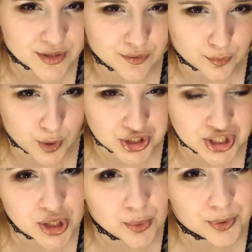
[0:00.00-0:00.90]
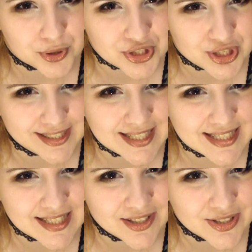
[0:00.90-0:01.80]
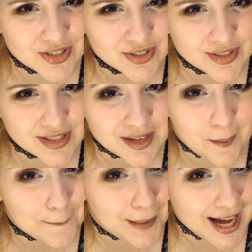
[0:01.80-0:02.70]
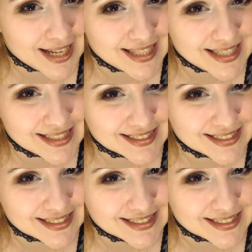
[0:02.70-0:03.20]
for watching, hope you enjoyed and see you soon. Bye!